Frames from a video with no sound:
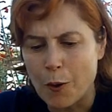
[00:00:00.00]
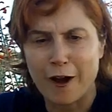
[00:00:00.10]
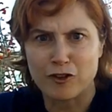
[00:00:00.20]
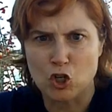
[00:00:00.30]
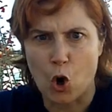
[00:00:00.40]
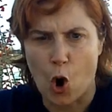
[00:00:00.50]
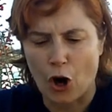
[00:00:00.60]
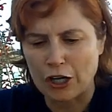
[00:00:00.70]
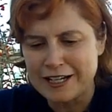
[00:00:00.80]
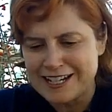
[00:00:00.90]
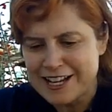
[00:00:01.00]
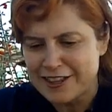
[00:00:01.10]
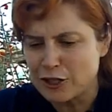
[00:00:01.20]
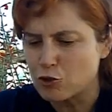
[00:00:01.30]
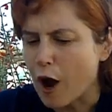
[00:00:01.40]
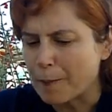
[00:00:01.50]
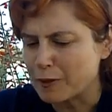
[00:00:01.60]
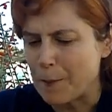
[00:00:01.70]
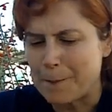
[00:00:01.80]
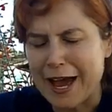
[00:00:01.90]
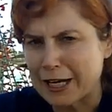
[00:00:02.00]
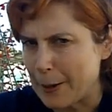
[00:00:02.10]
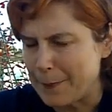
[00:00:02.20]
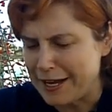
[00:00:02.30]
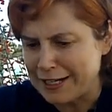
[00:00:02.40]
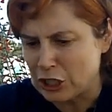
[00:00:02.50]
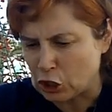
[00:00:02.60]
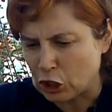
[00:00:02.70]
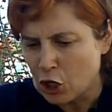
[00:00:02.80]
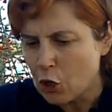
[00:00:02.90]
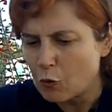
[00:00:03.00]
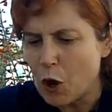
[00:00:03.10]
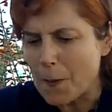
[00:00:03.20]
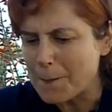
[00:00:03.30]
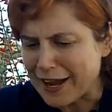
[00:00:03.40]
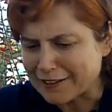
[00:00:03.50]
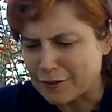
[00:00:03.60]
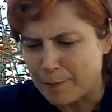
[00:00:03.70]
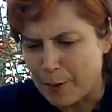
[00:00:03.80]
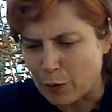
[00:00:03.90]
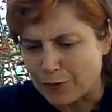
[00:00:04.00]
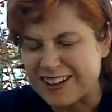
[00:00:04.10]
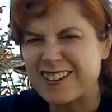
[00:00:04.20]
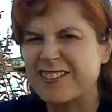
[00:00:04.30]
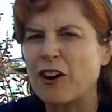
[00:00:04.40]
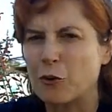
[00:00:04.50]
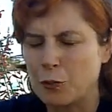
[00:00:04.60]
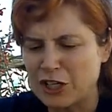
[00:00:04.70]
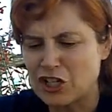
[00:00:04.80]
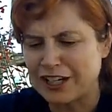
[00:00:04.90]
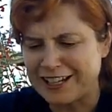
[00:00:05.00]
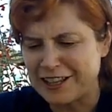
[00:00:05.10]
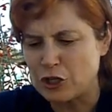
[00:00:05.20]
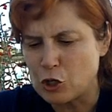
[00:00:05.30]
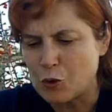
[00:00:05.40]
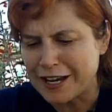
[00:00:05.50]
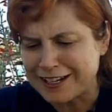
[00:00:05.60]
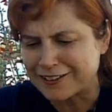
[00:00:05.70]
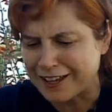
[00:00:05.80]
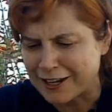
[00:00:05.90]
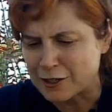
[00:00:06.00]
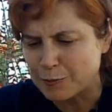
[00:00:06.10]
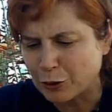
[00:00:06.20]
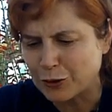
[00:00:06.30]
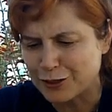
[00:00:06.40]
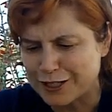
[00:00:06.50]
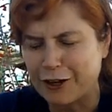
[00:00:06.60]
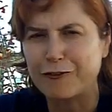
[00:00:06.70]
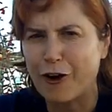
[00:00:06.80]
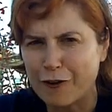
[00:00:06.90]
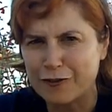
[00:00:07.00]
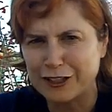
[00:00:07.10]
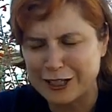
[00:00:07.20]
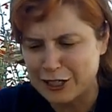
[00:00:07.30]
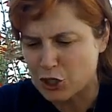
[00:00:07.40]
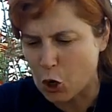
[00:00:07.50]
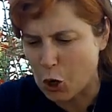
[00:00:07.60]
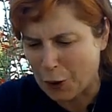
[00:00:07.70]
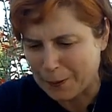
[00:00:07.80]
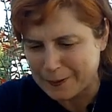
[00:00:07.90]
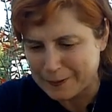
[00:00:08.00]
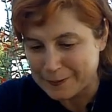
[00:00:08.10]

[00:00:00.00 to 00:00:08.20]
row offshore. Then drop the backup anchor. Row back to the boat and start winching in the new anchor line to pull yourself off the lee shore.